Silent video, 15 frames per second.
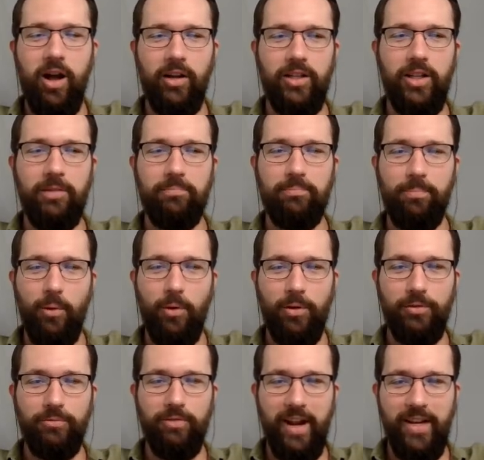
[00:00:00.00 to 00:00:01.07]

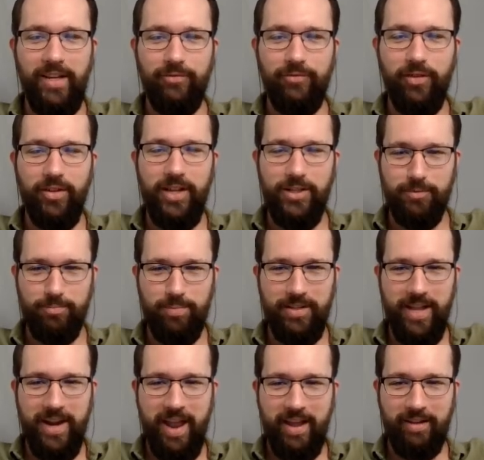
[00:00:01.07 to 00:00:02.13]
clipboard ready for this, but
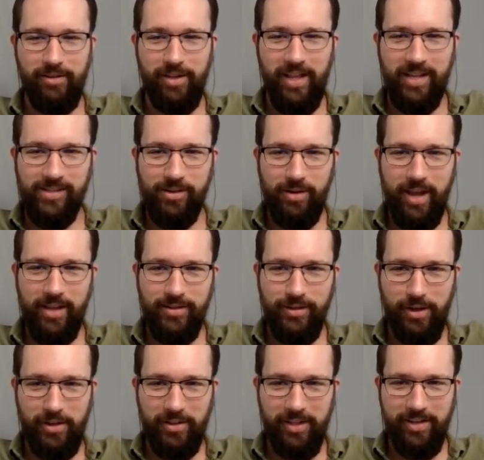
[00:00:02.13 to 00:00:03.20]
then I realized, okay, it's
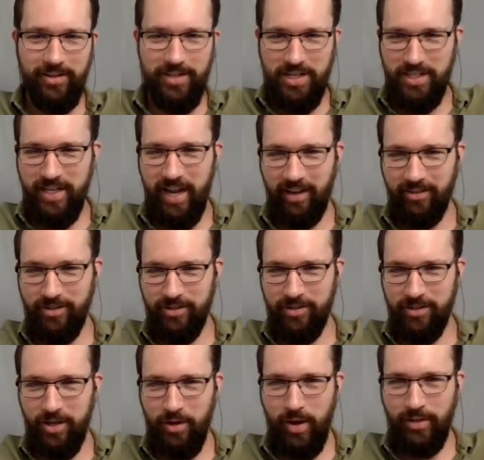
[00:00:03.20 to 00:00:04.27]
all here in text,
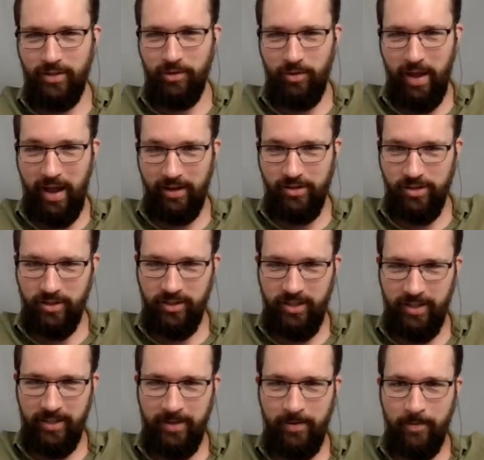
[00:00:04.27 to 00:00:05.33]
so I don't actually
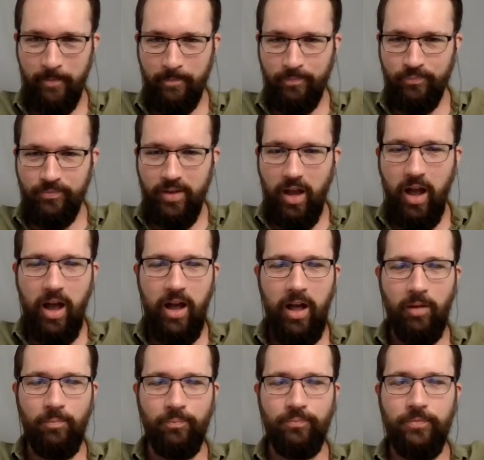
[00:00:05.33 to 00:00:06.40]
need it.
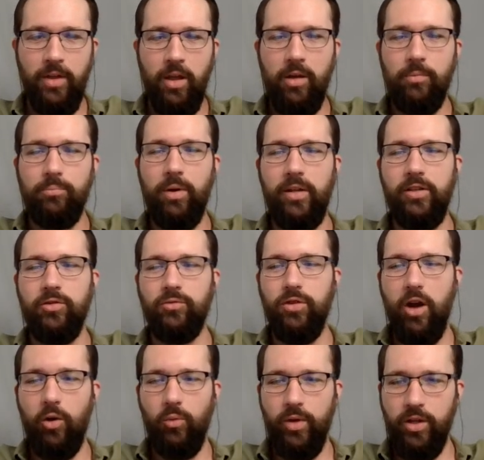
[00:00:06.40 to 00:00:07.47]
Um, but
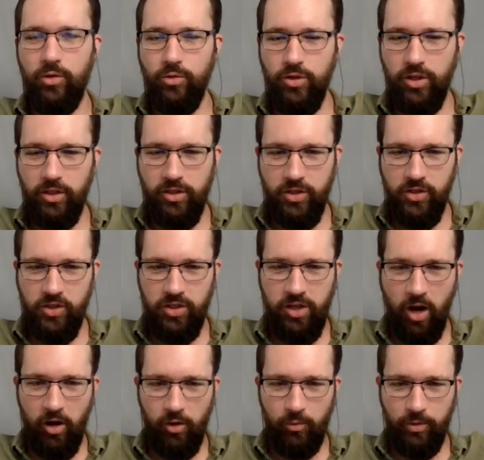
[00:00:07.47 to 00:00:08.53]
we usually just
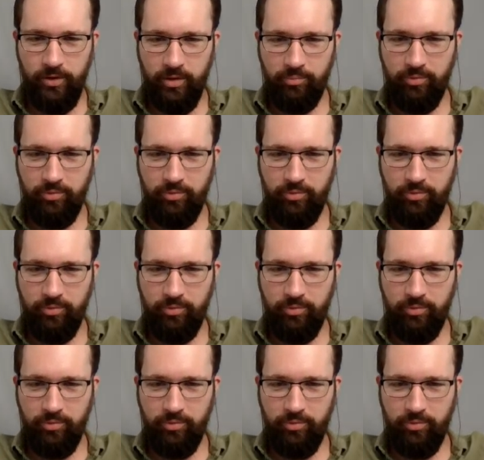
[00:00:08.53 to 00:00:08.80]
start with the